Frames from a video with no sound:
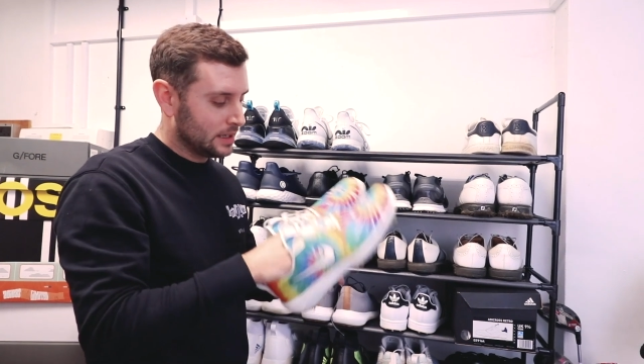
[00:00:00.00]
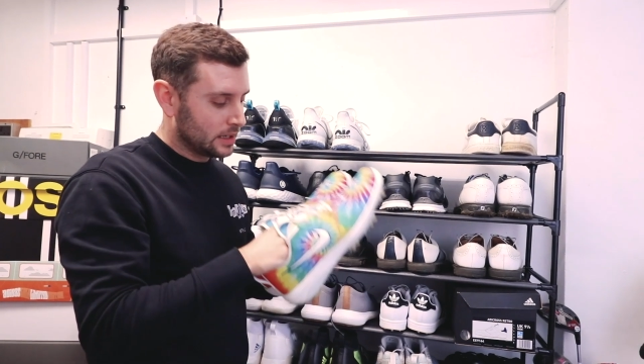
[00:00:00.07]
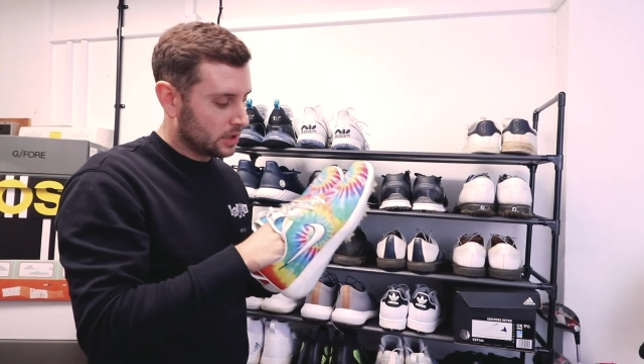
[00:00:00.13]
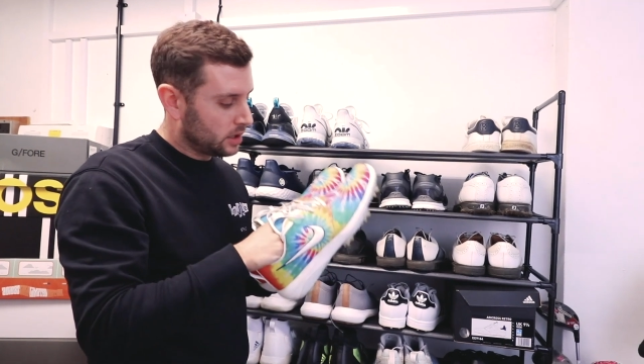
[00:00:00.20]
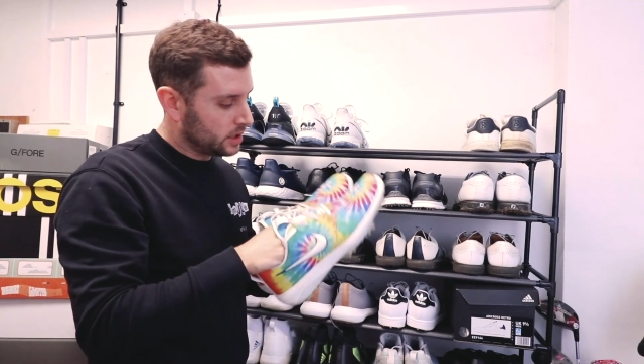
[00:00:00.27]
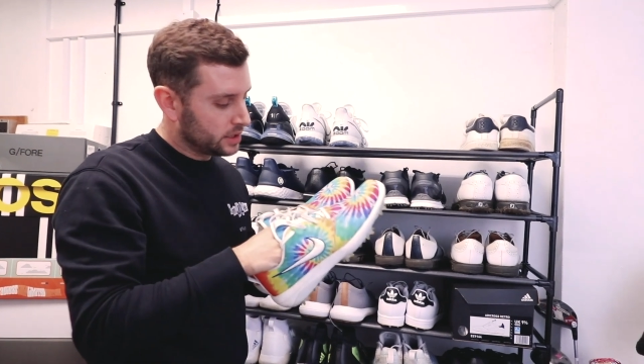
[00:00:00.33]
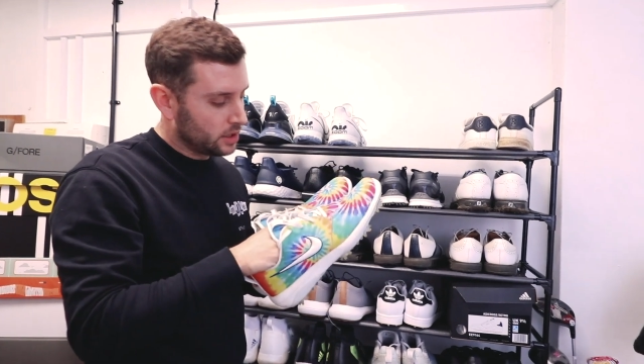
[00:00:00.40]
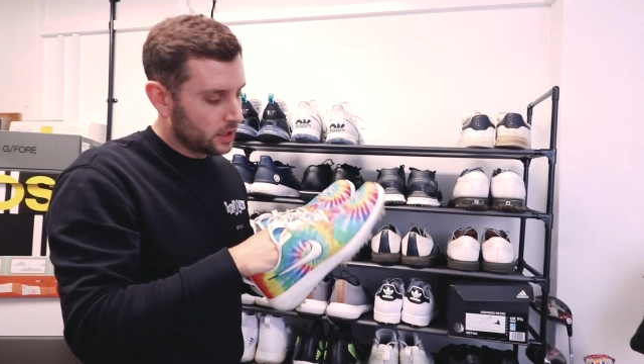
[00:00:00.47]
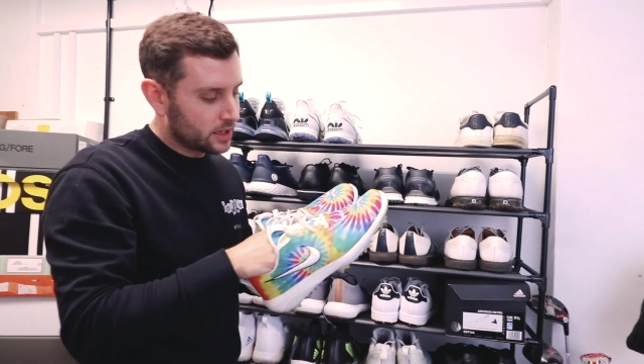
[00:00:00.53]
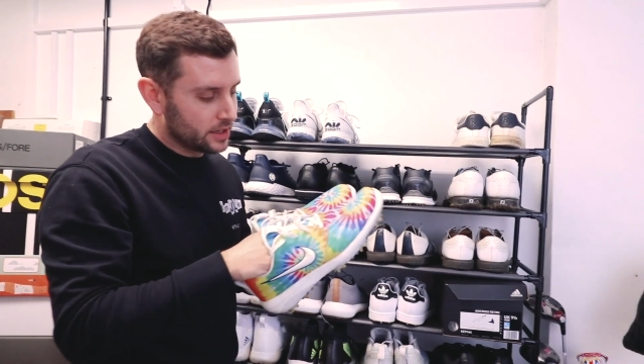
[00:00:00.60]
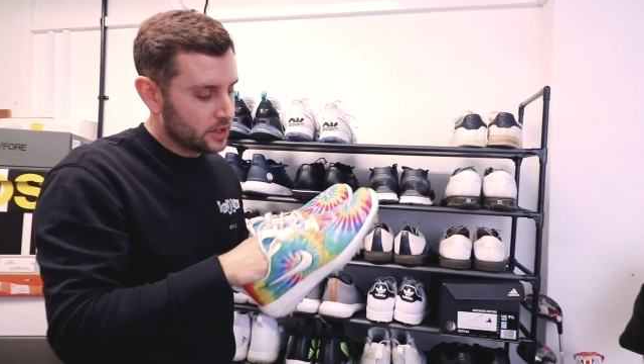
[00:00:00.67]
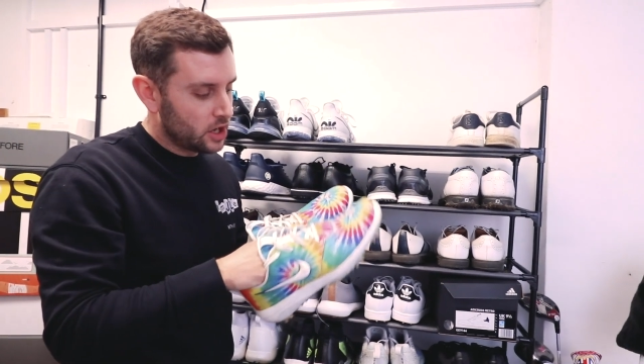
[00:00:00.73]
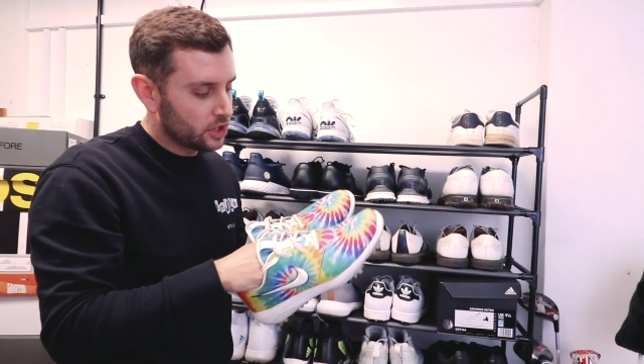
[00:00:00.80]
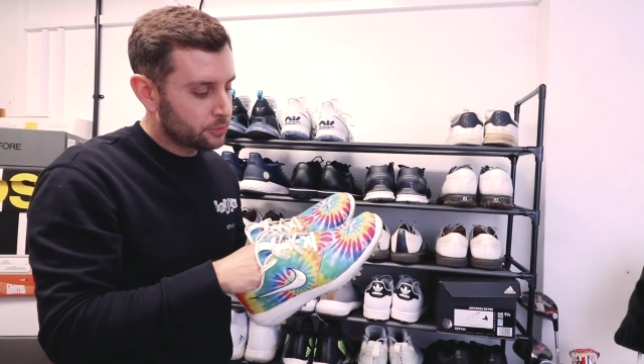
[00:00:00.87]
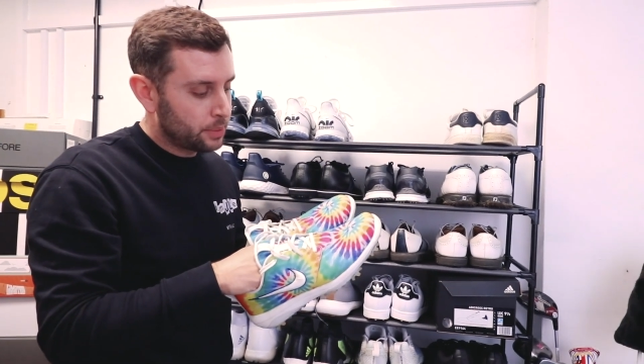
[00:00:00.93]
kind of like a
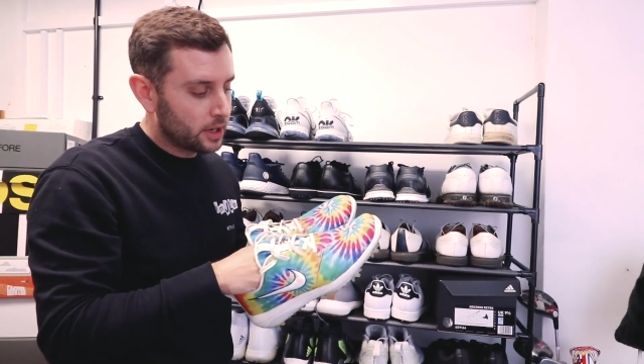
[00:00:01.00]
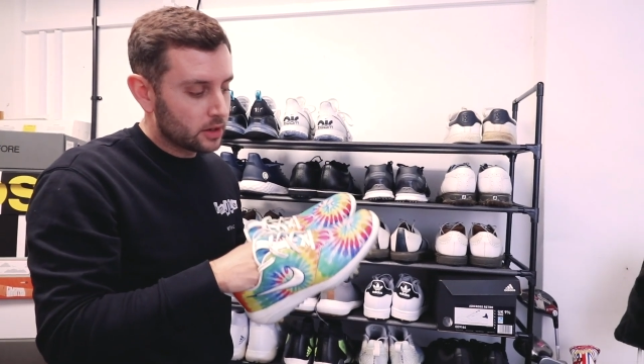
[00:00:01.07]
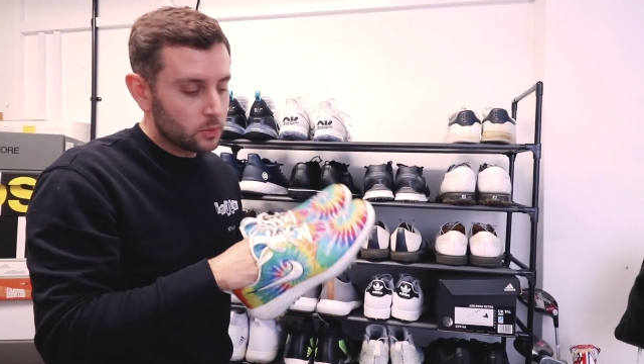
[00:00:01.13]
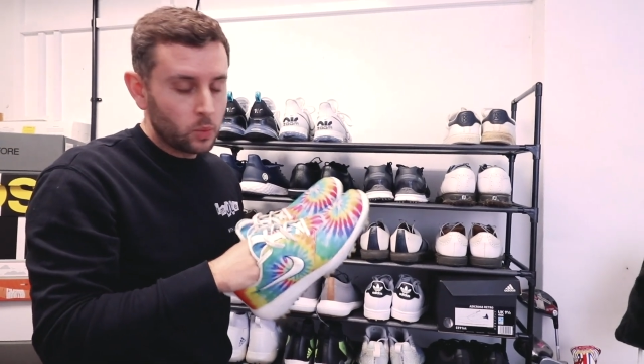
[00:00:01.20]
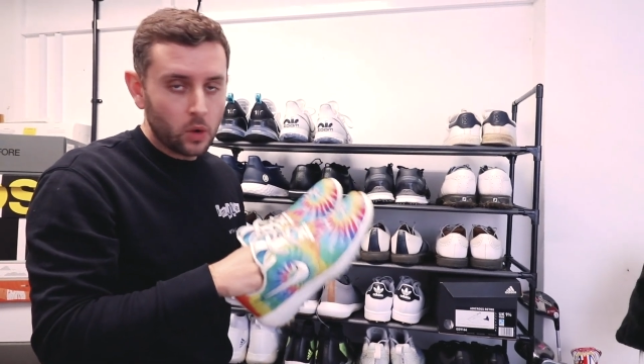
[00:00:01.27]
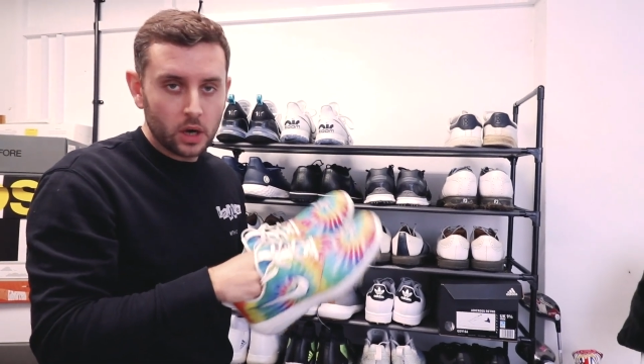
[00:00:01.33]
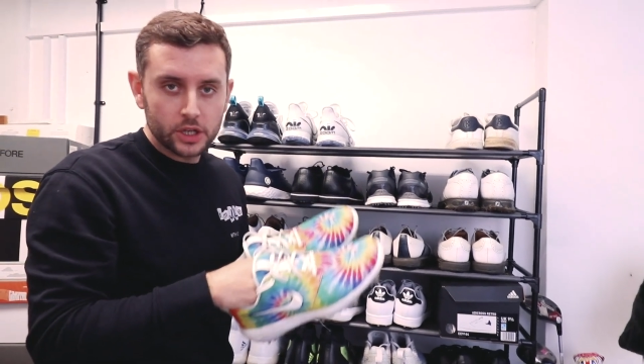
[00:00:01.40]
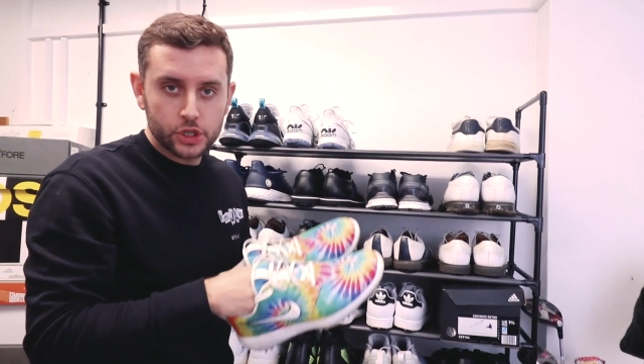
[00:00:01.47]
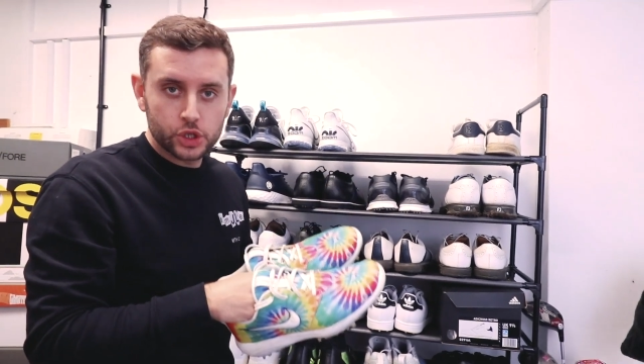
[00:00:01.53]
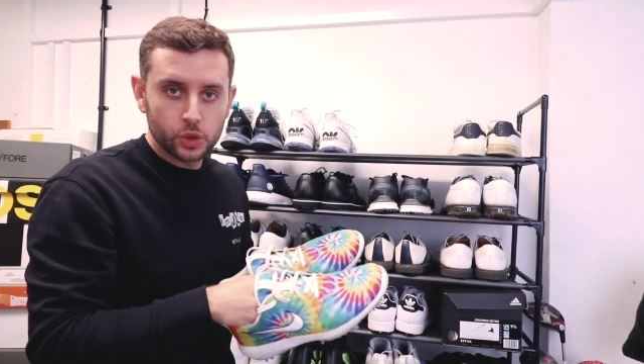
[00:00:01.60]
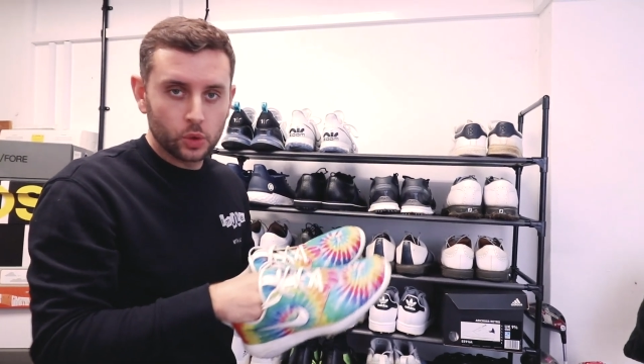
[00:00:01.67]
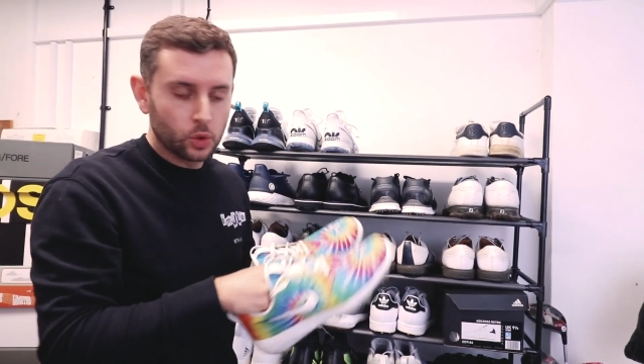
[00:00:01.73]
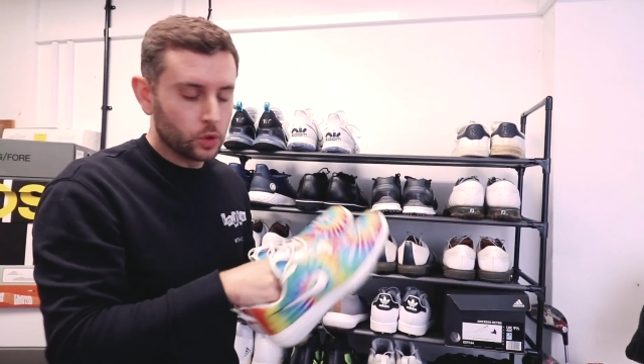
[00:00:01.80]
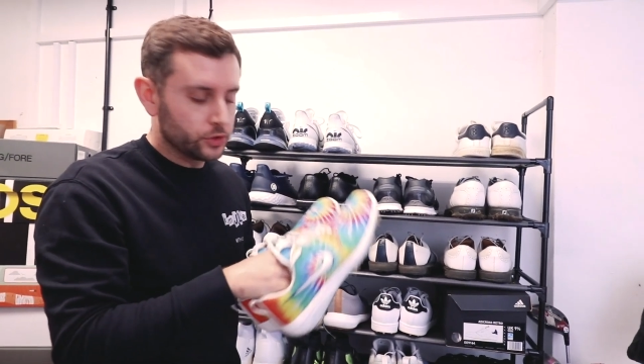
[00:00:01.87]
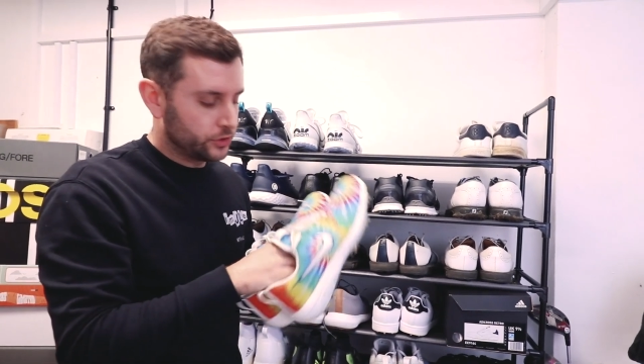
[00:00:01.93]
nice pair of white
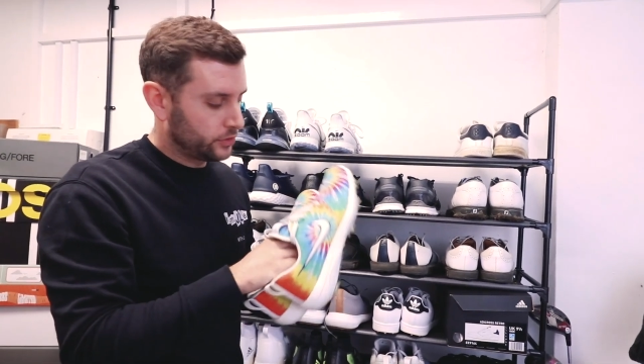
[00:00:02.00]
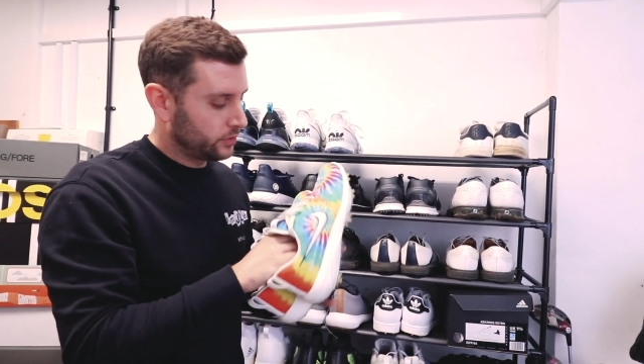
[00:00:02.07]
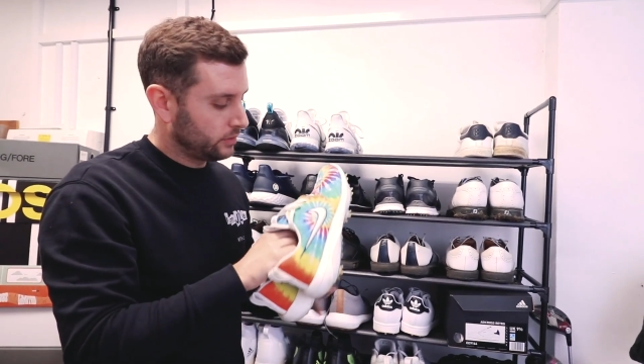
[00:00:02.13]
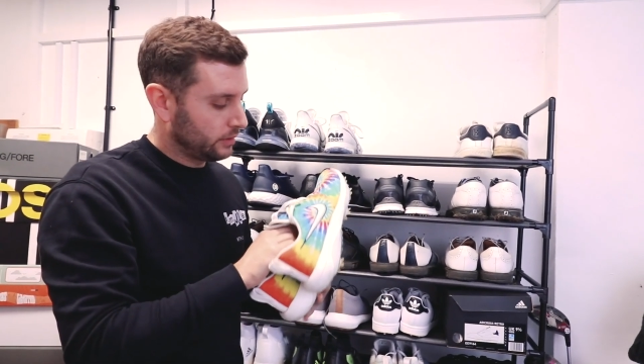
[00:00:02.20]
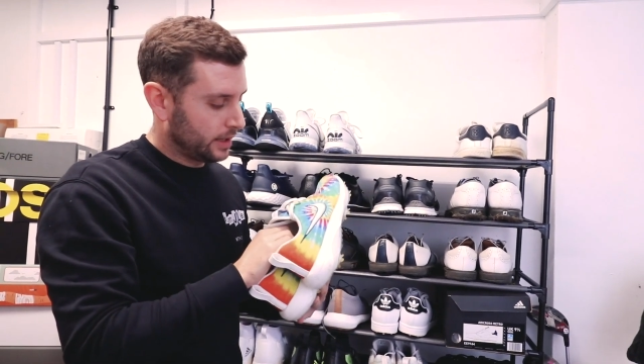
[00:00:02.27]
shorts